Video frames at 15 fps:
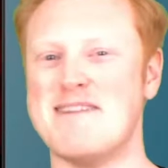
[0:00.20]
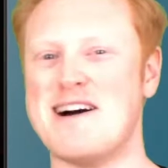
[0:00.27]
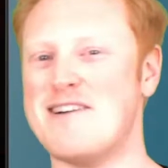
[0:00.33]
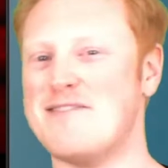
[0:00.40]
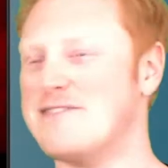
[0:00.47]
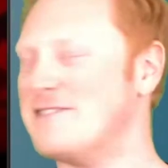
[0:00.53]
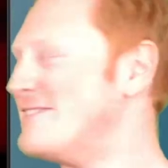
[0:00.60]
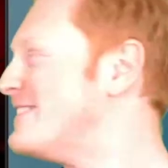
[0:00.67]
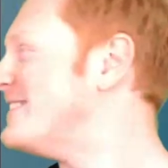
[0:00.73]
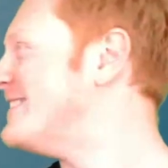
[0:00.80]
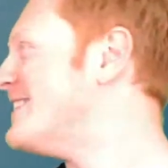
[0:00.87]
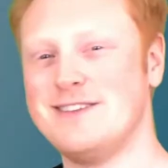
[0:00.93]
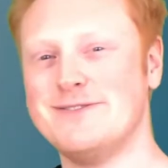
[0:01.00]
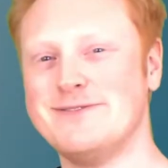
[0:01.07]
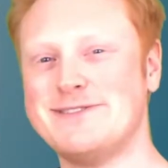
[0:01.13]
Marvel.
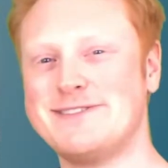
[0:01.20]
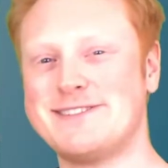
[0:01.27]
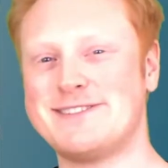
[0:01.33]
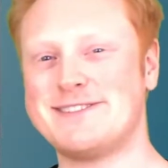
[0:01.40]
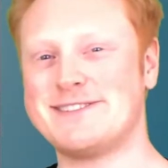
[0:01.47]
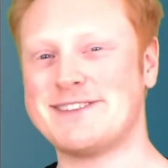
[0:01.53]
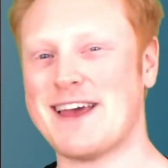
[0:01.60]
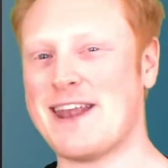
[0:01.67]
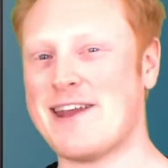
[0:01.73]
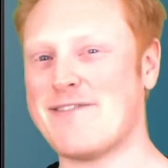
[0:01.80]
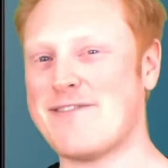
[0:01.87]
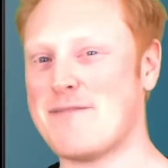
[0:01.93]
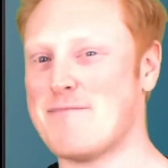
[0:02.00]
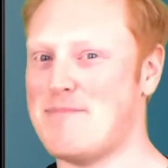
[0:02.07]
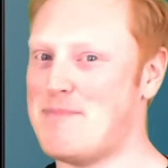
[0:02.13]
You son of
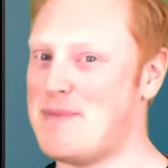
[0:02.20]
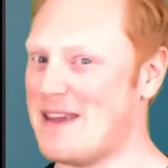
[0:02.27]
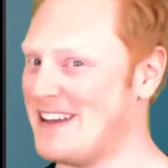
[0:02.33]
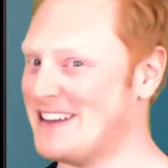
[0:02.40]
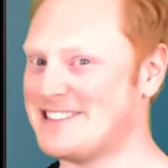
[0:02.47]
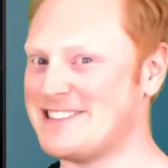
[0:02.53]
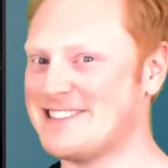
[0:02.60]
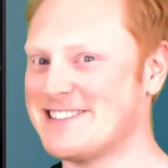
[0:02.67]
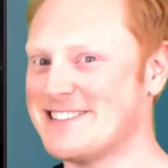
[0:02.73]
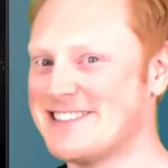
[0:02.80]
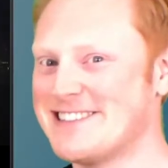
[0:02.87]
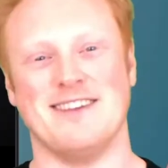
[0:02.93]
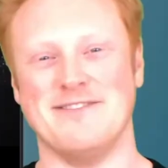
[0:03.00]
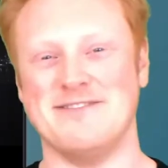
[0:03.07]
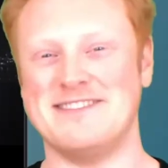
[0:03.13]
a bitch.
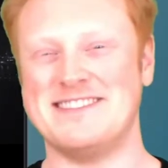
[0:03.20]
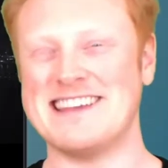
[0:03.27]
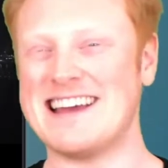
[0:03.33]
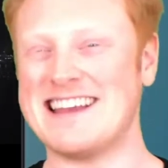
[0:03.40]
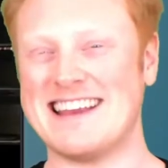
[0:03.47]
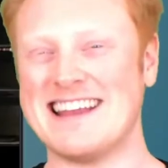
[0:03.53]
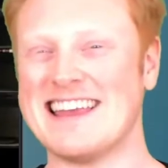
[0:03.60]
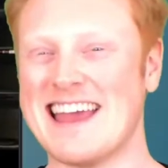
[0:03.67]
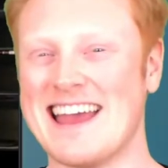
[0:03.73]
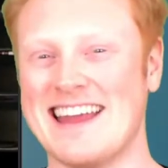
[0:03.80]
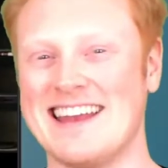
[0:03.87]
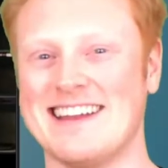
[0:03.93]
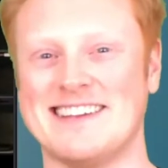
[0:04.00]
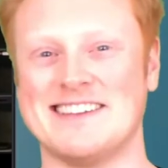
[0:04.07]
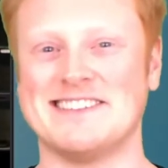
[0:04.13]
You've done it again.
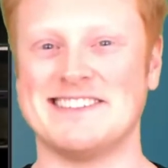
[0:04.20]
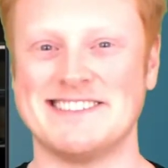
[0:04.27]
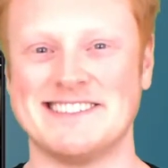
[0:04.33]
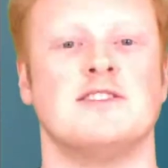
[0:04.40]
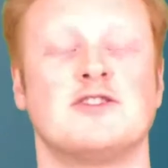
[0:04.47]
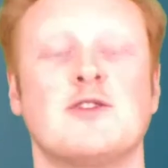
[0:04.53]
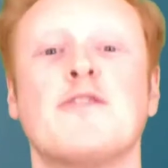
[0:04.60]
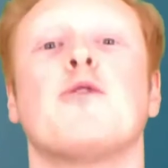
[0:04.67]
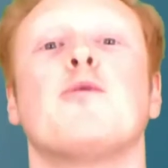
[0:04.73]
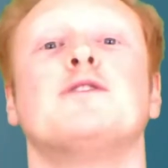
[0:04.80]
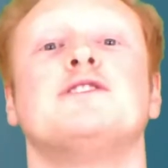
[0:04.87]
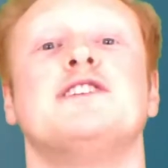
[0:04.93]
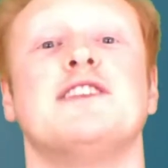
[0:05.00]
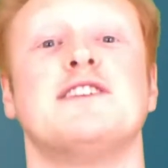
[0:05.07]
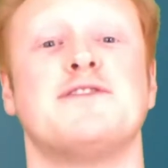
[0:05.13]
So if you're watching